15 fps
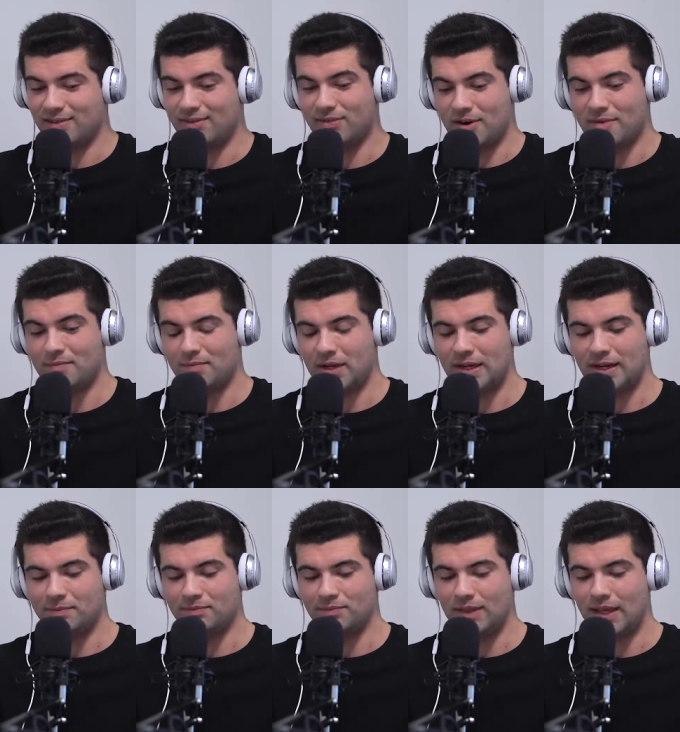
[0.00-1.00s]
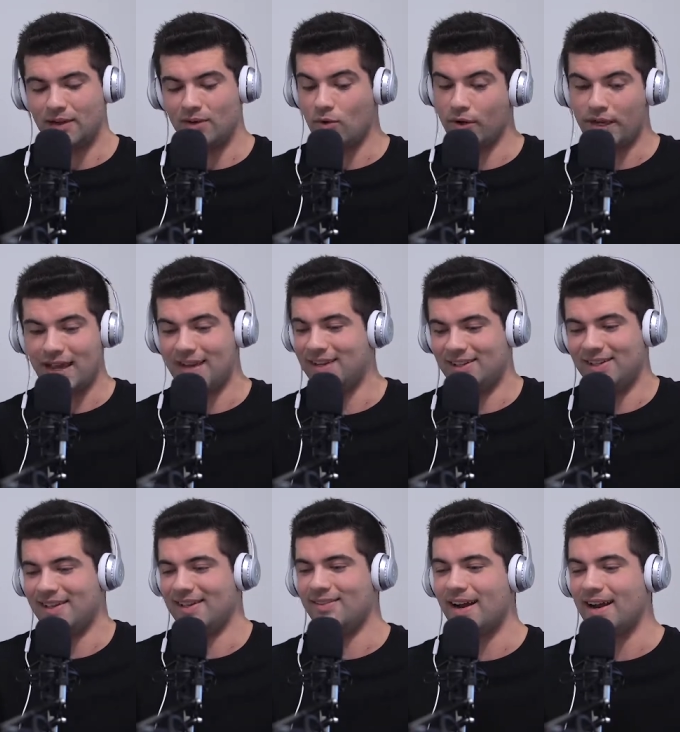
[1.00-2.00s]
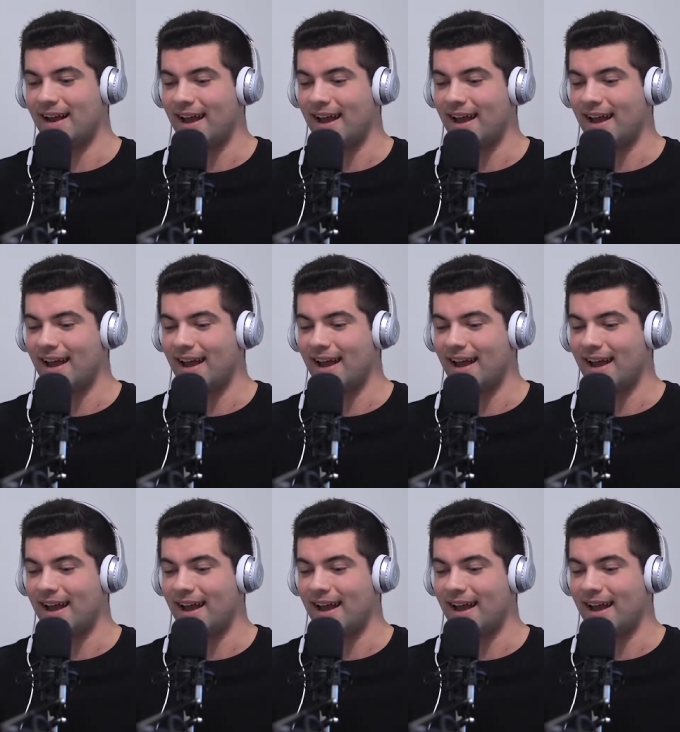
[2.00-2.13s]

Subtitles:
from organically, right?